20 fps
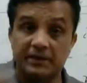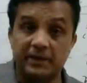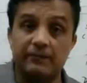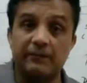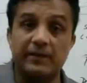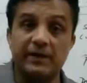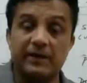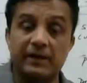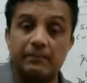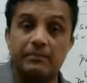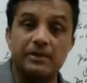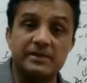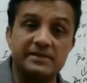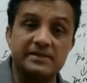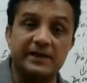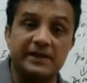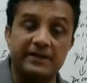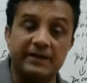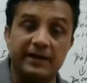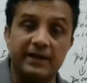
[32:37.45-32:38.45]
they are very communist
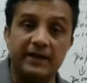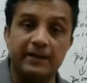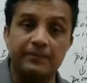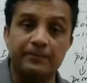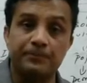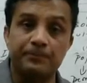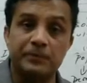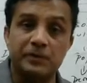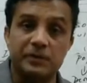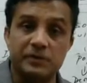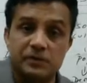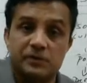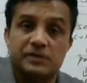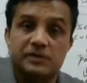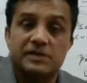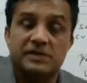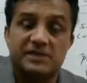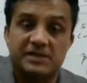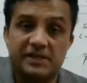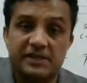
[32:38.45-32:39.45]
country,
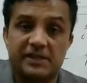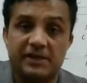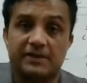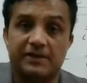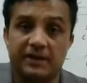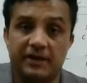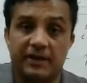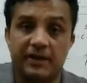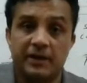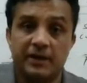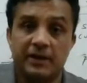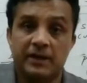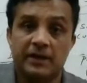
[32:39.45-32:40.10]
socialistic country.